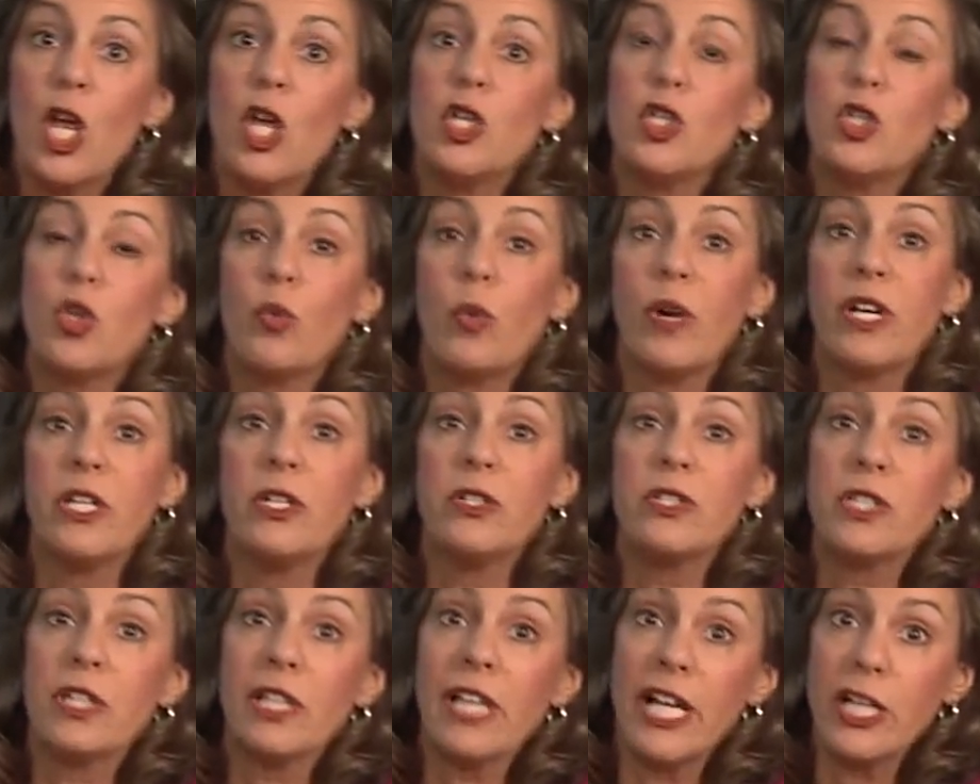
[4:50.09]
So
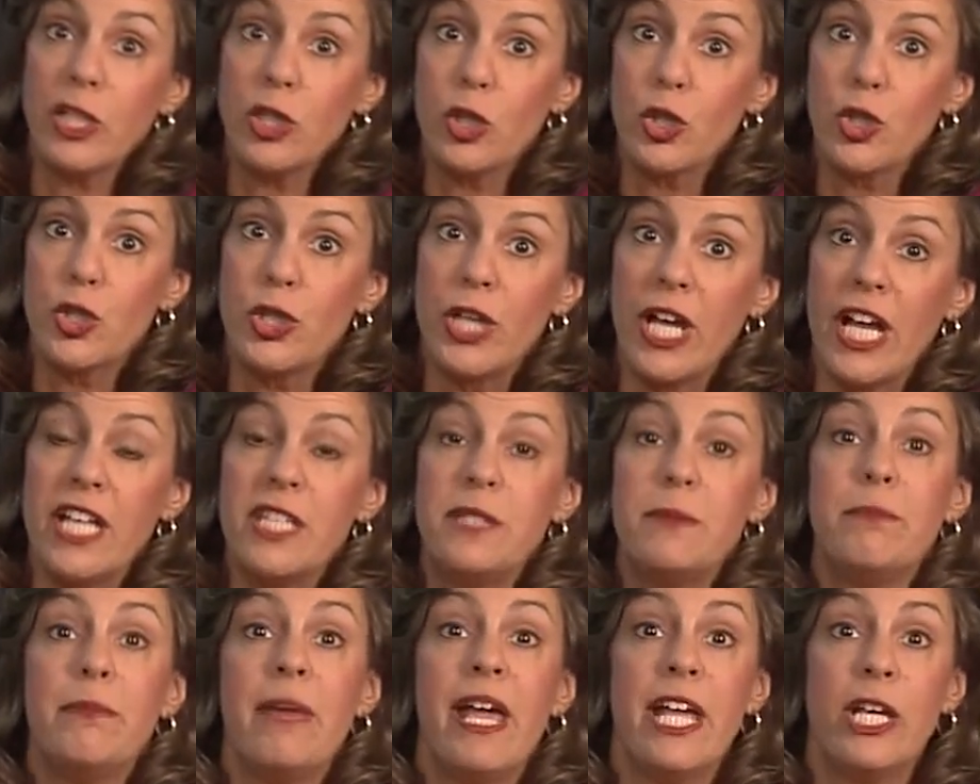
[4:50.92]
when you select your
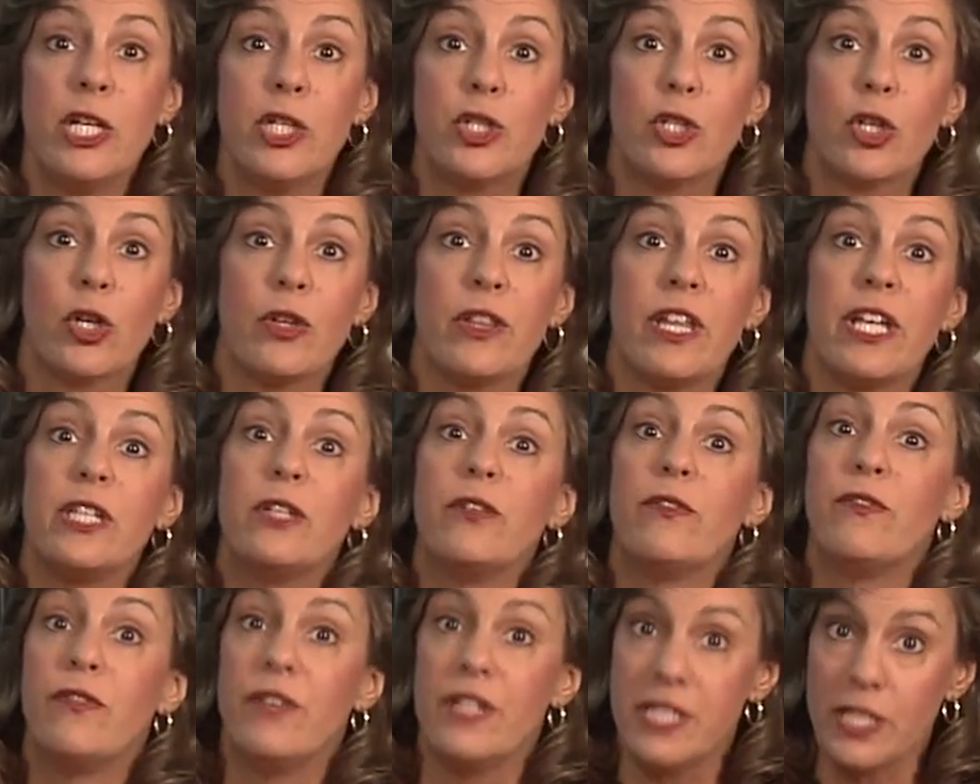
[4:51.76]
shades, make sure that
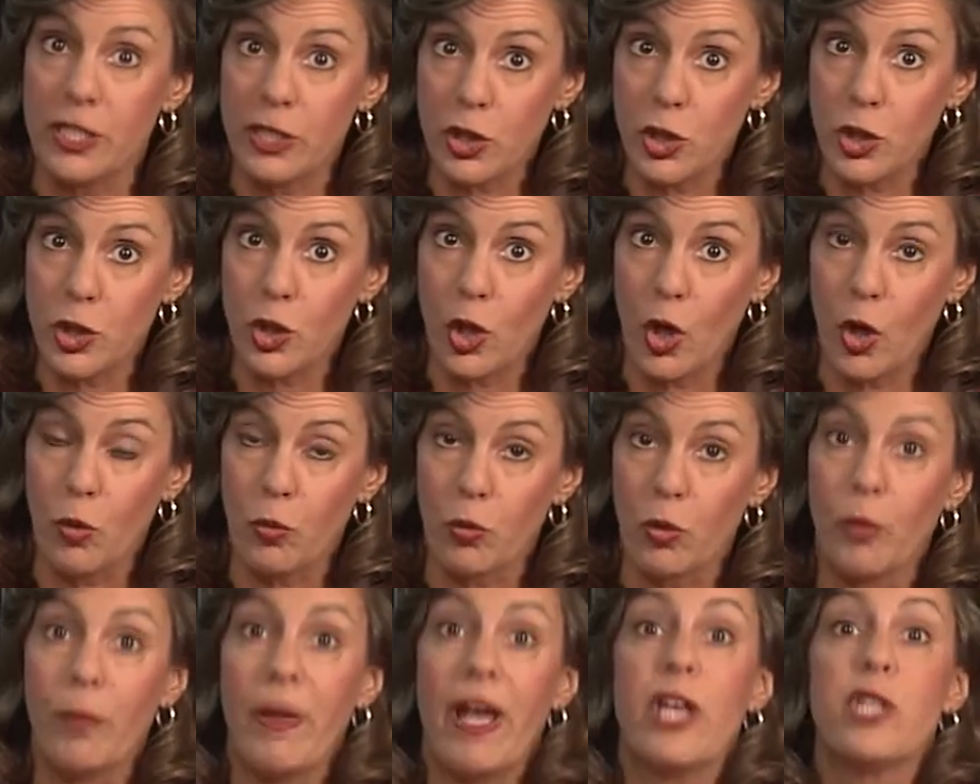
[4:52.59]
you visit the
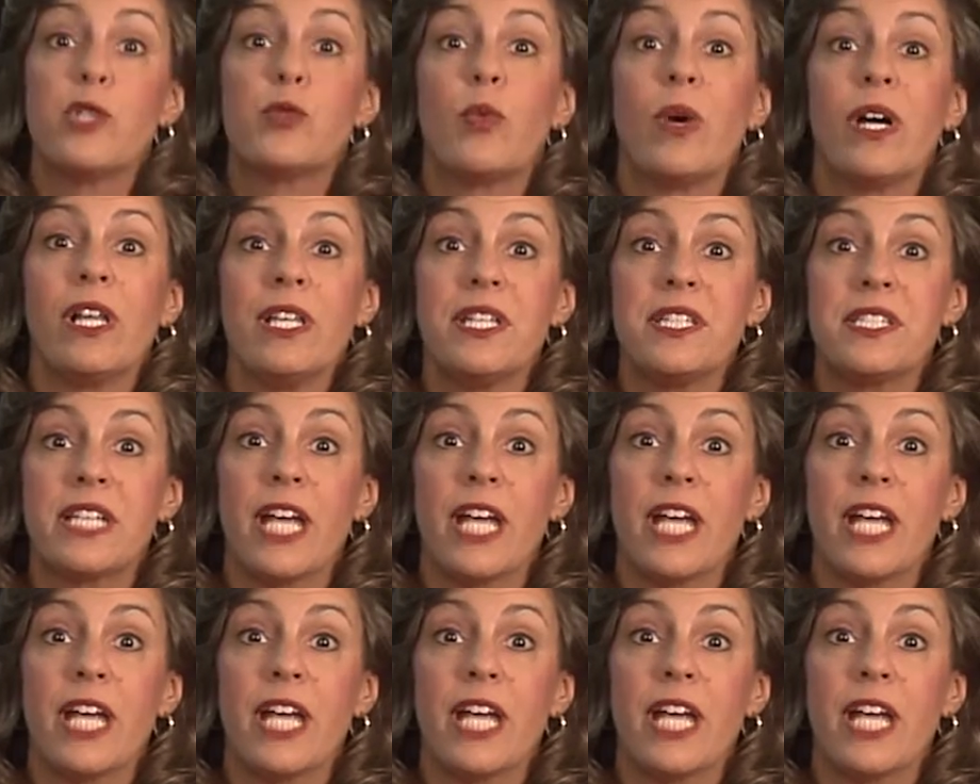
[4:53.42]
showroom as well